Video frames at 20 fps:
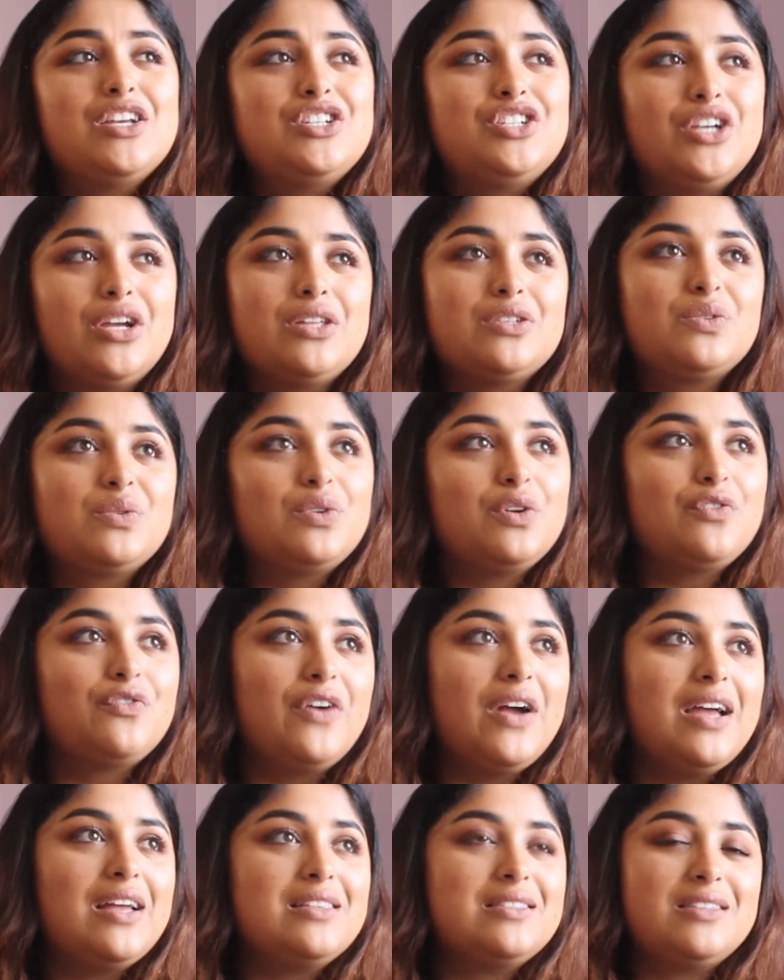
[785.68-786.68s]
Share this with your
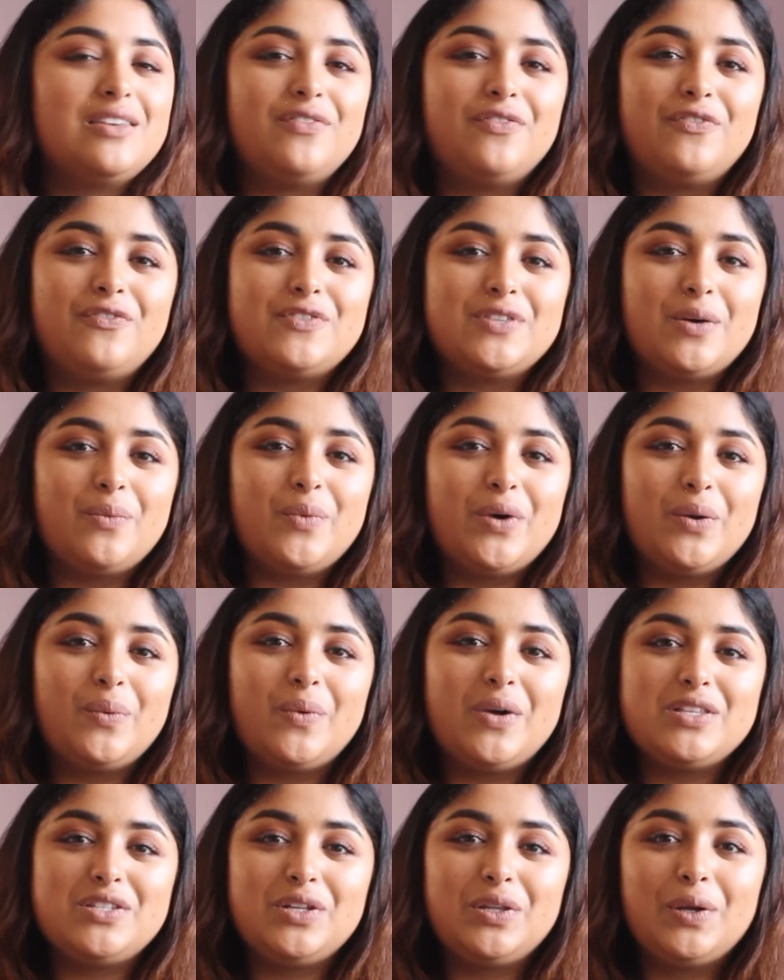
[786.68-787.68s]
friends. If someone
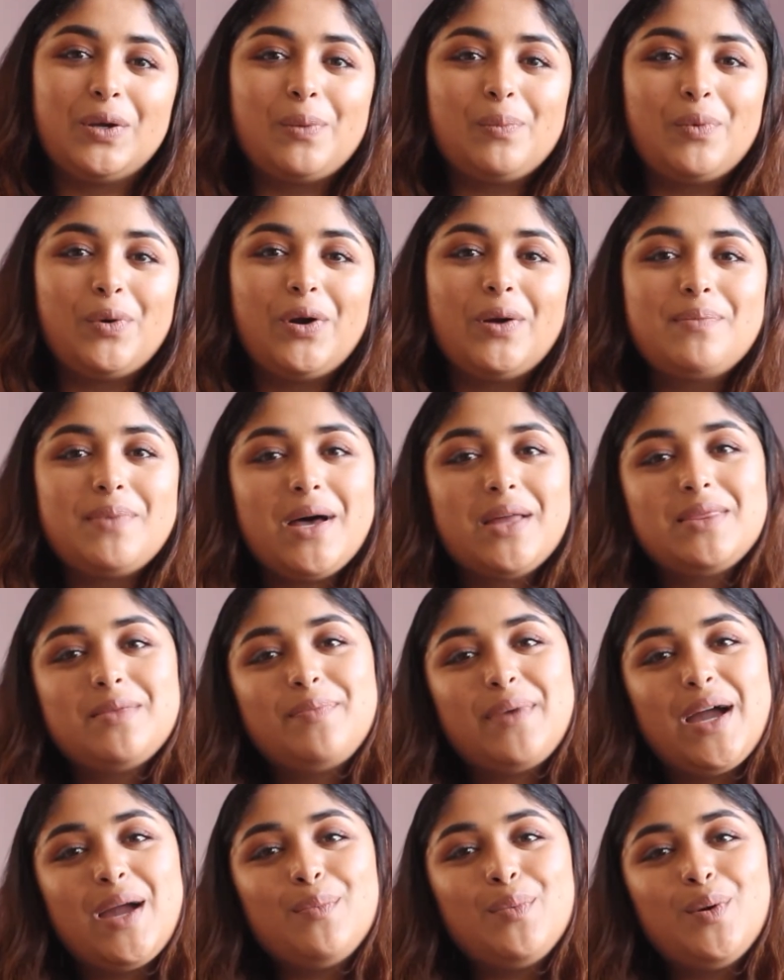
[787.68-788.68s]
wants to learn more about the
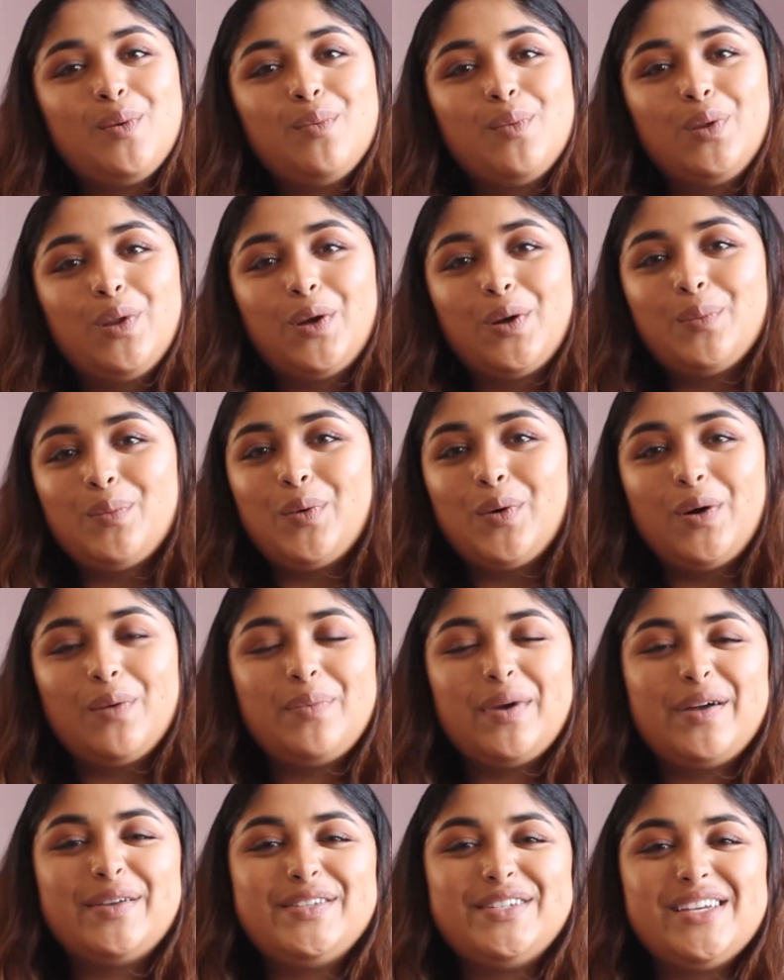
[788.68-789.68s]
Bible, learn more
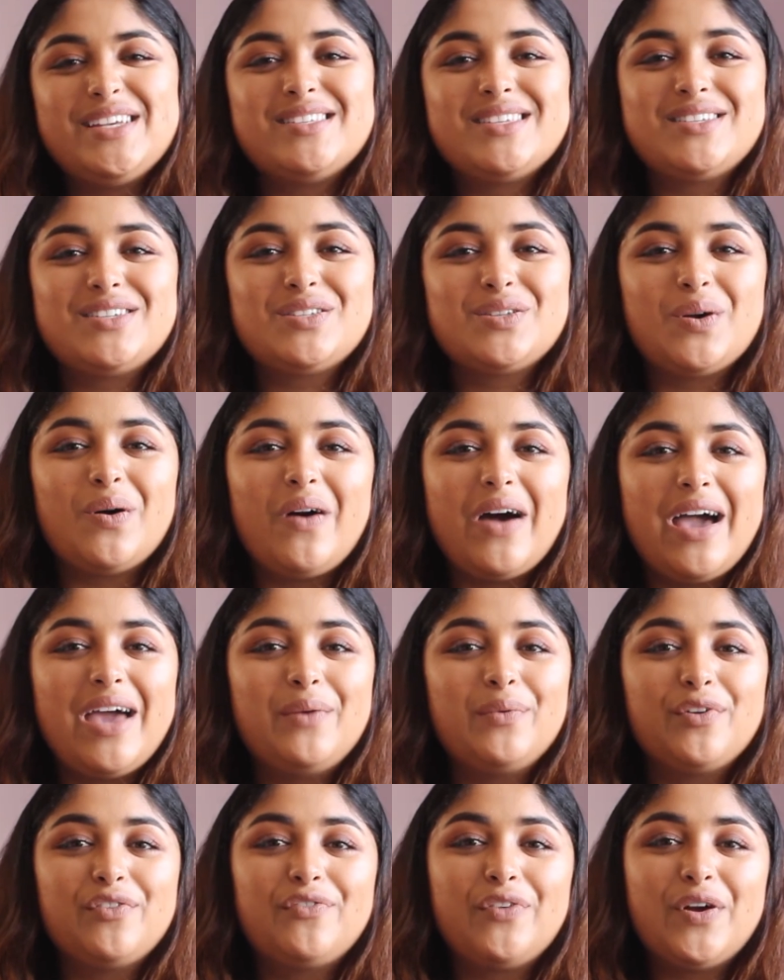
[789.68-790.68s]
about Jesus, just go
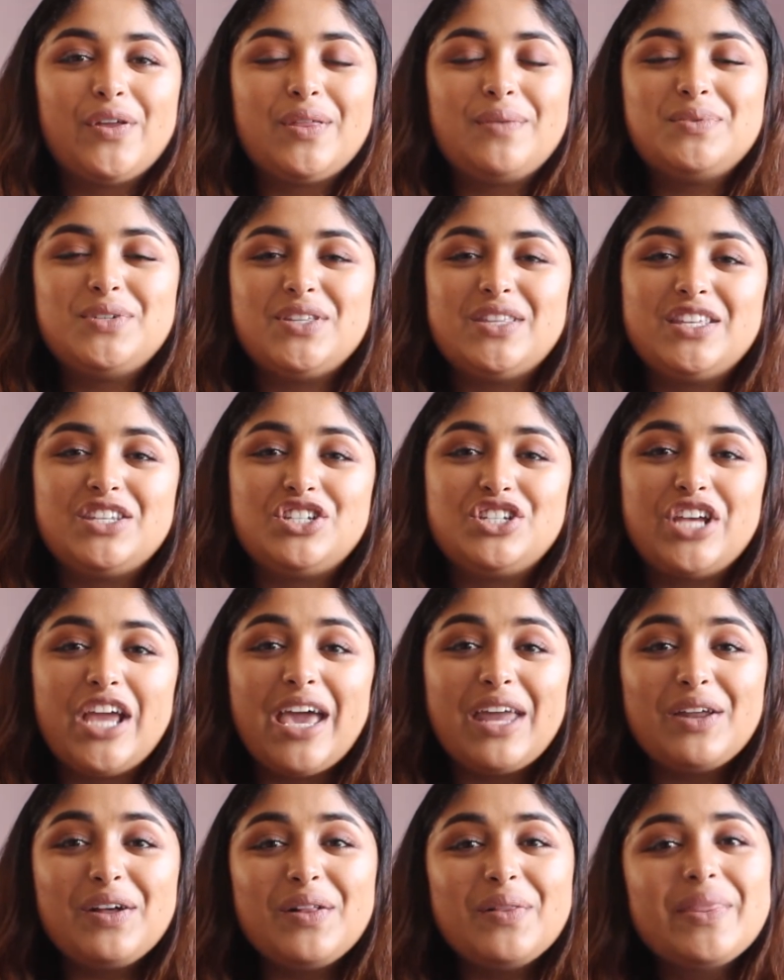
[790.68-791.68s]
ahead and refer them to this
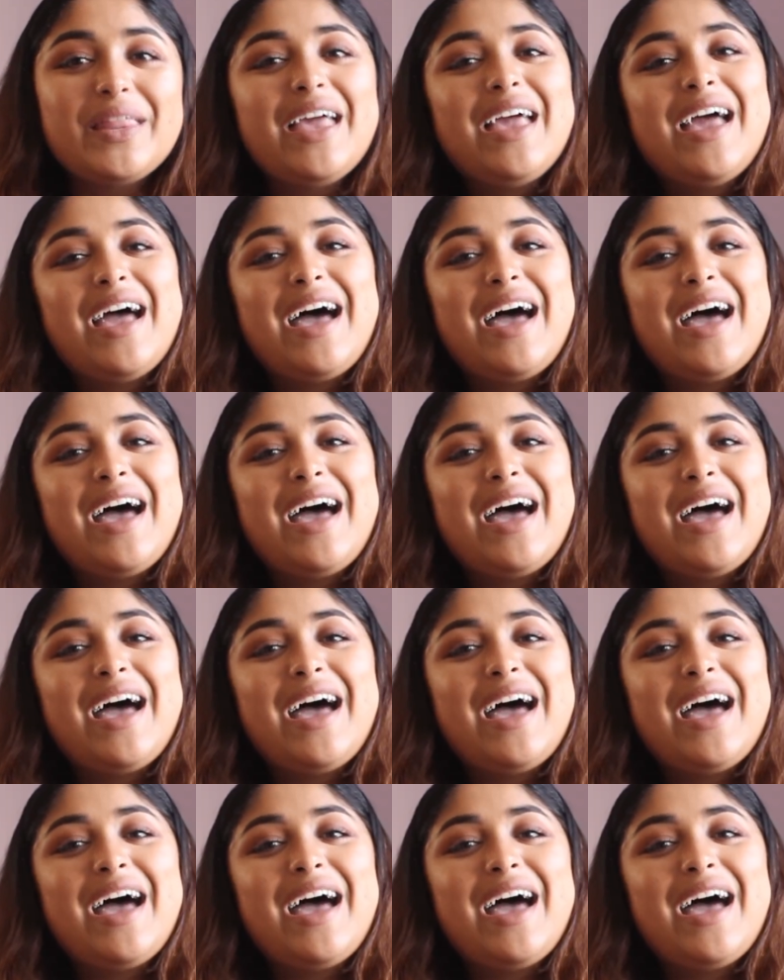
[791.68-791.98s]
channel.